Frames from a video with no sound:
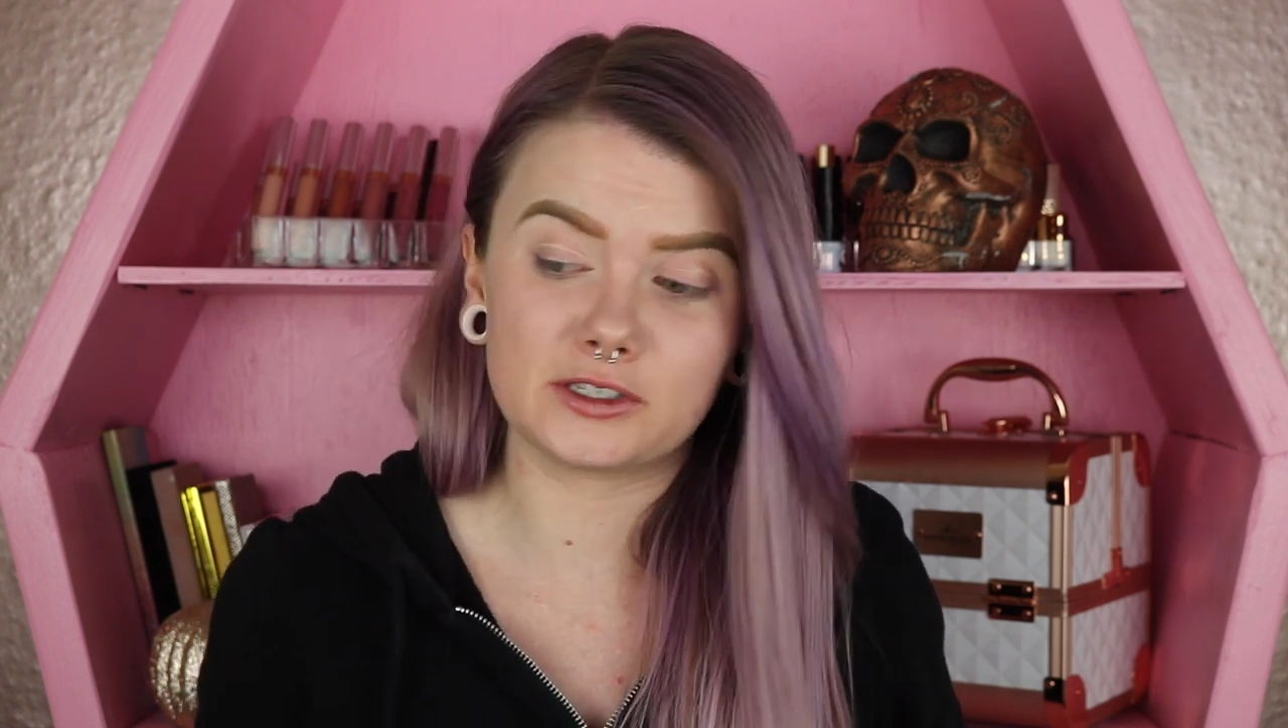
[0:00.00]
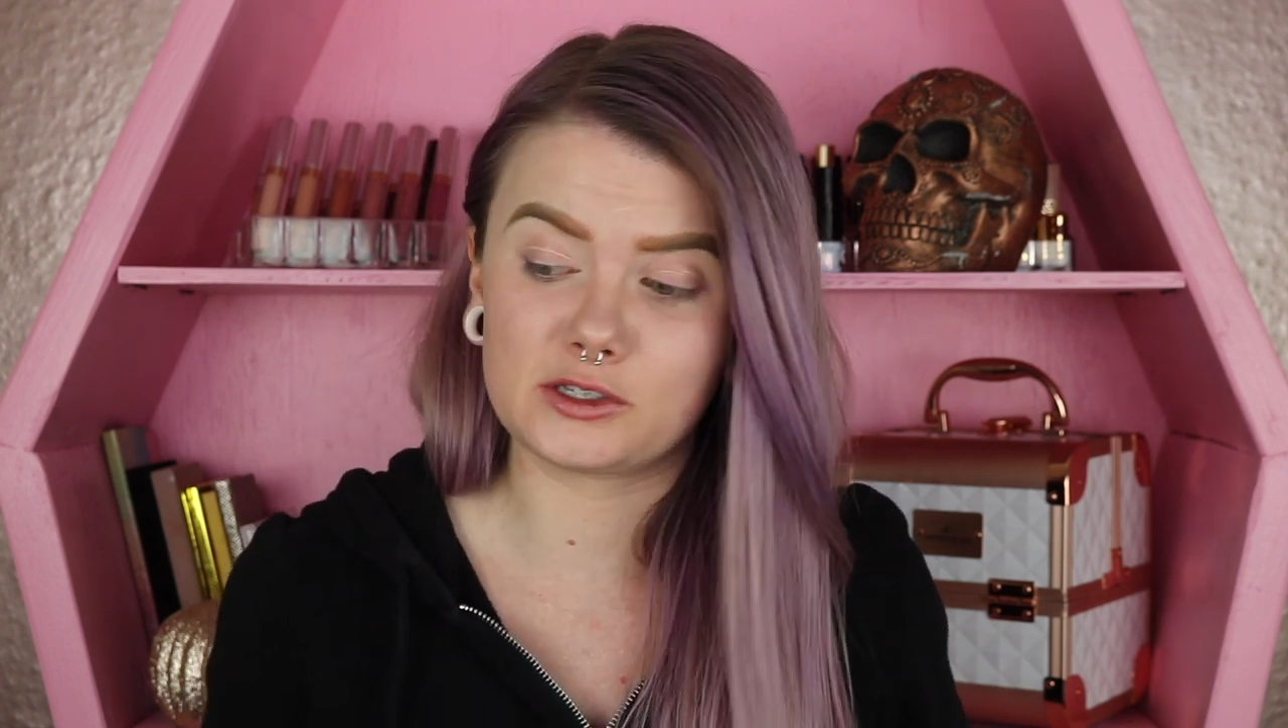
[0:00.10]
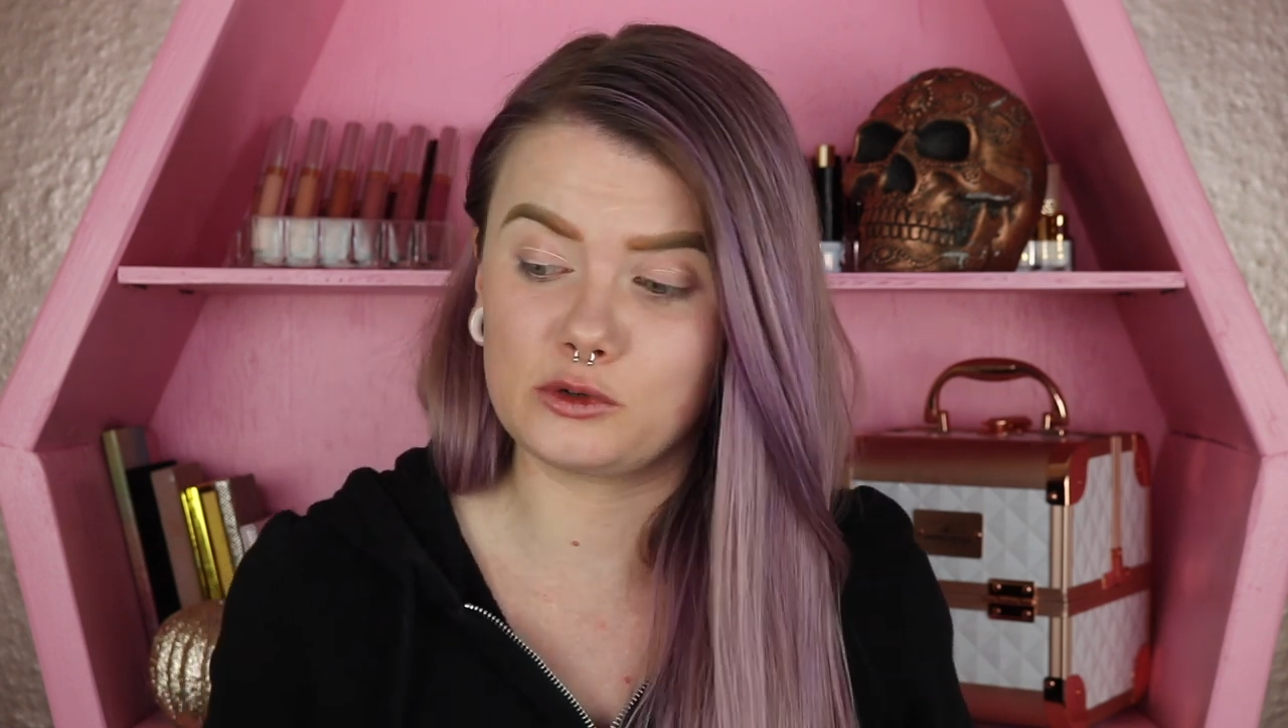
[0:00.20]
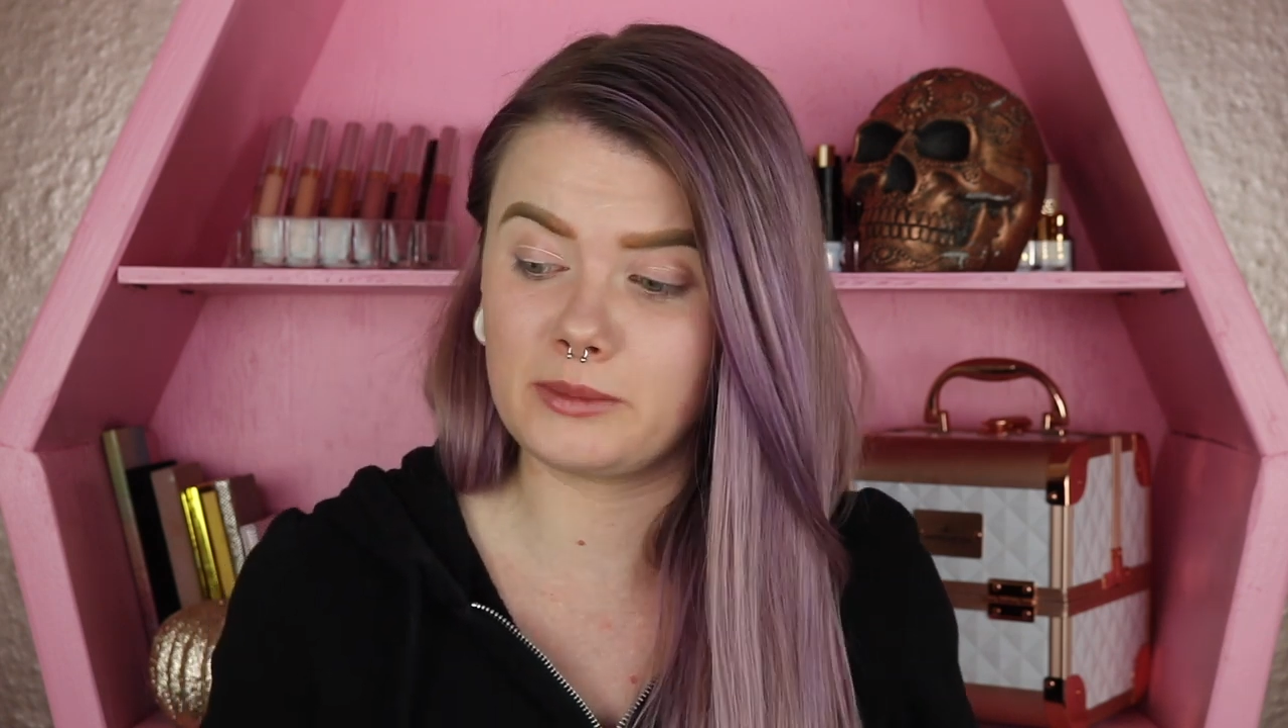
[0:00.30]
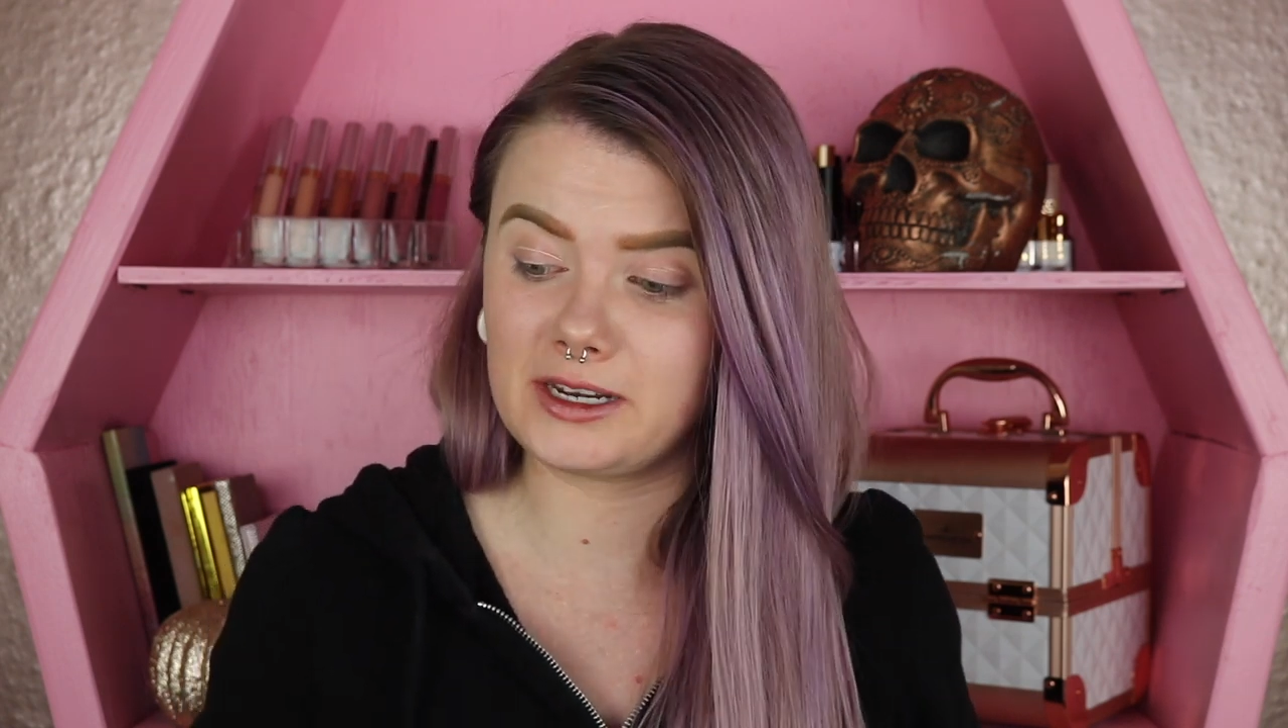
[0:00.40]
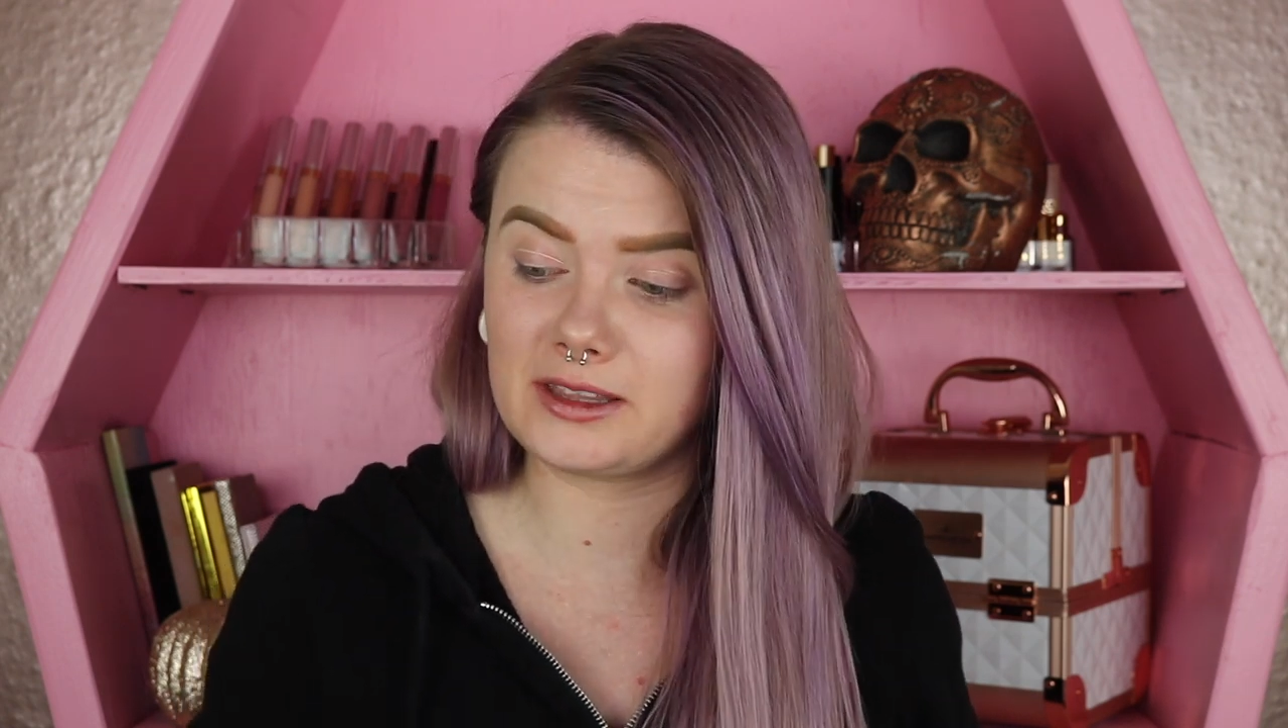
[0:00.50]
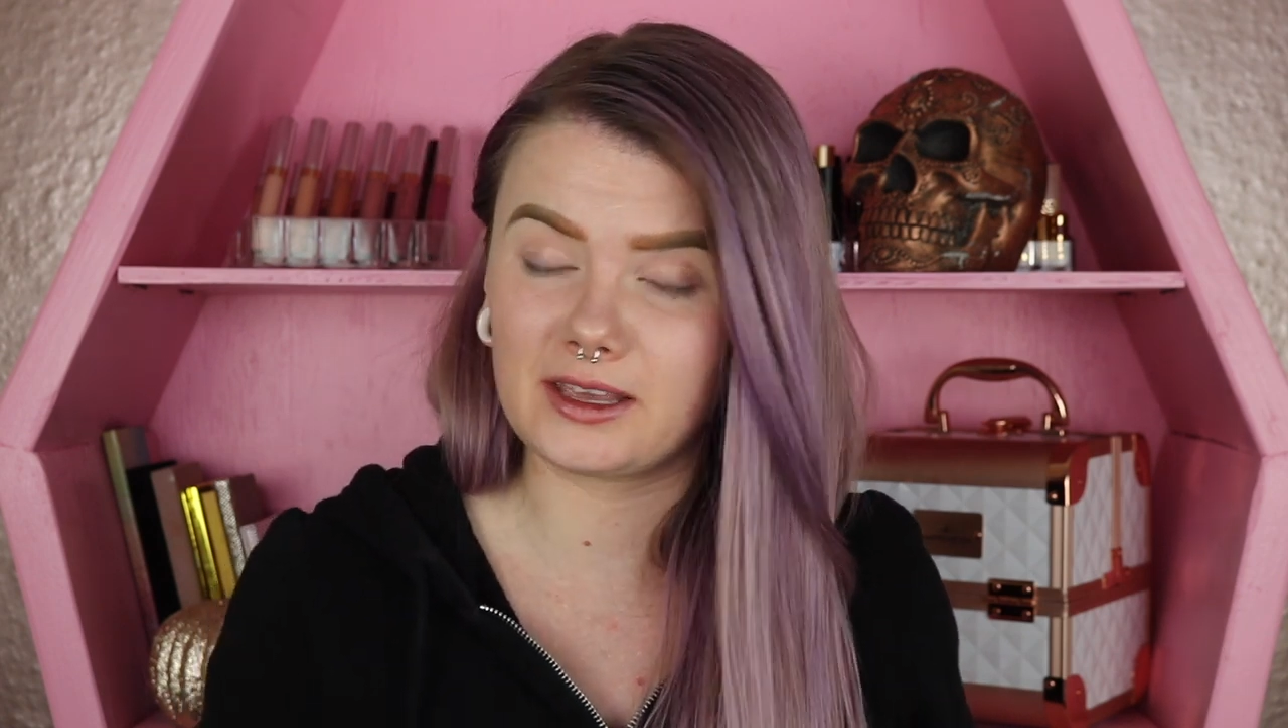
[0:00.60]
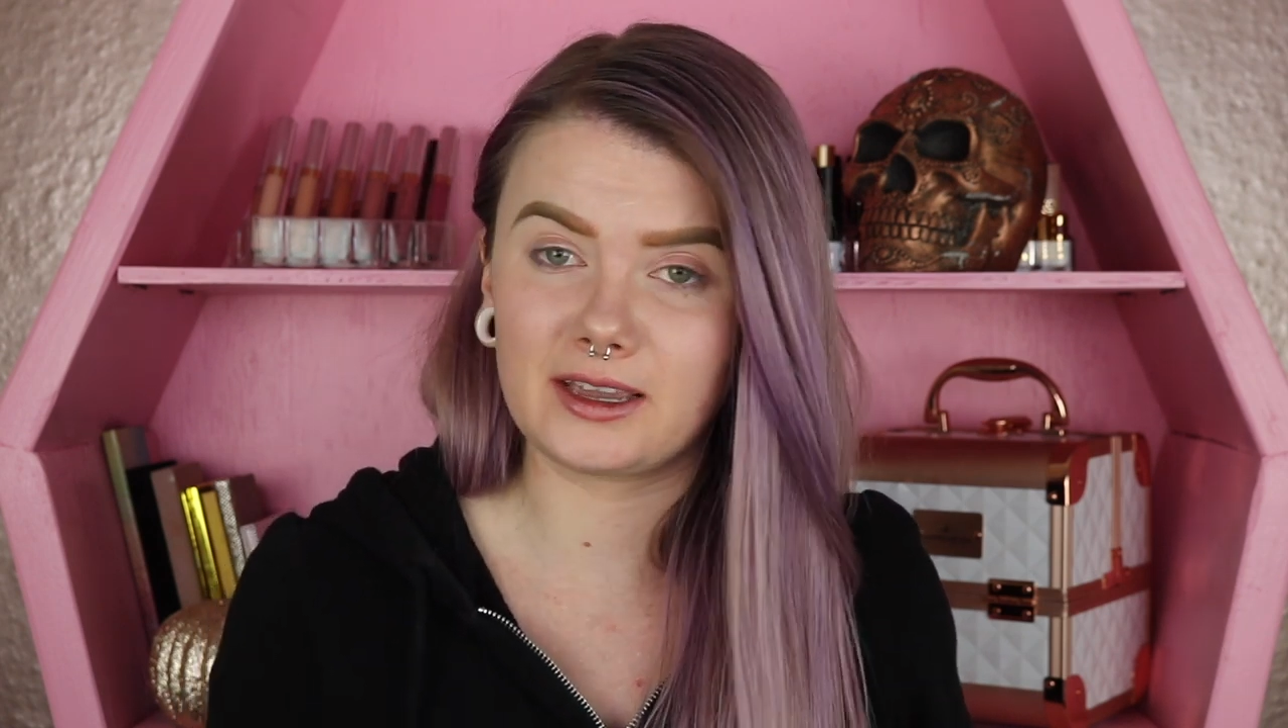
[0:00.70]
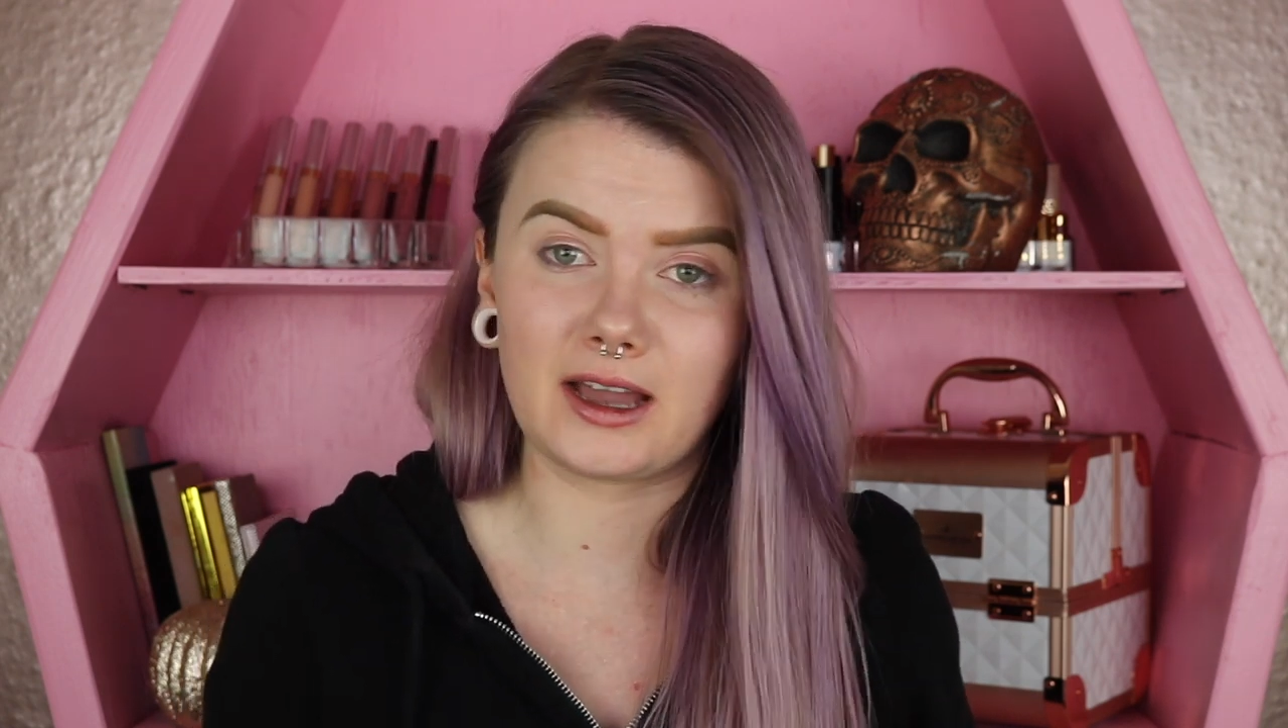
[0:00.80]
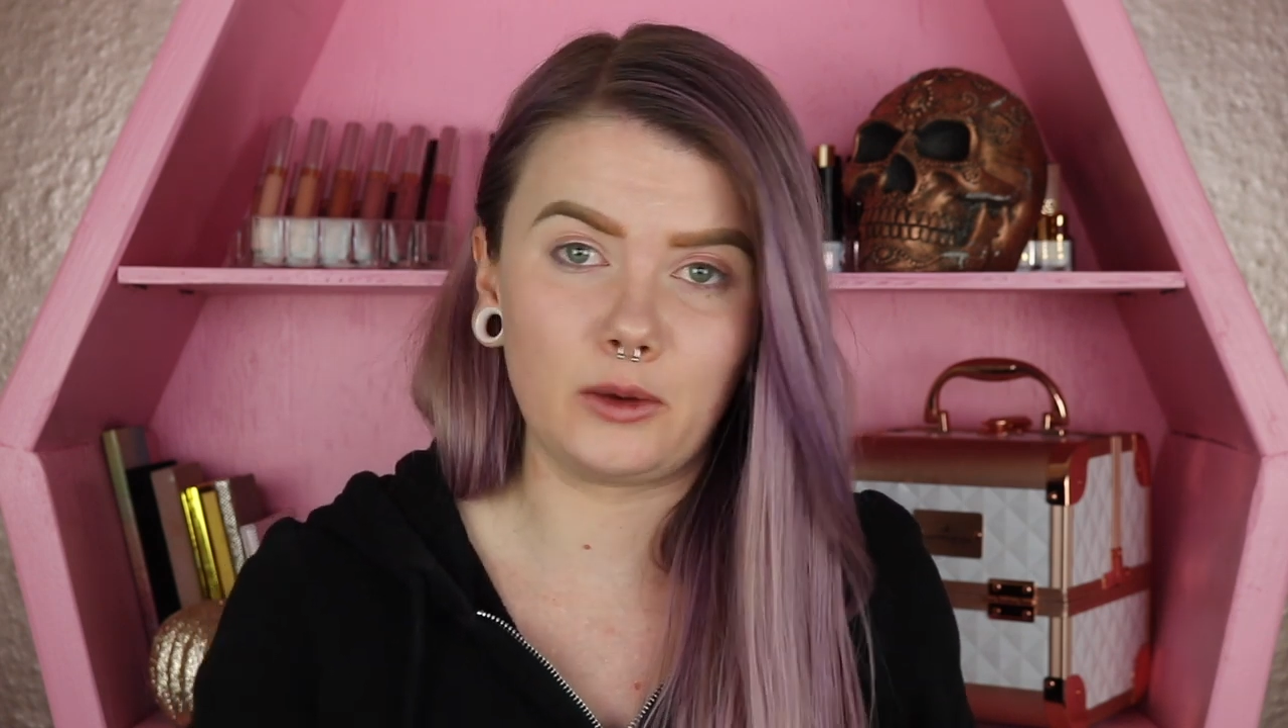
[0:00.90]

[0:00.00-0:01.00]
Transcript: assume anything.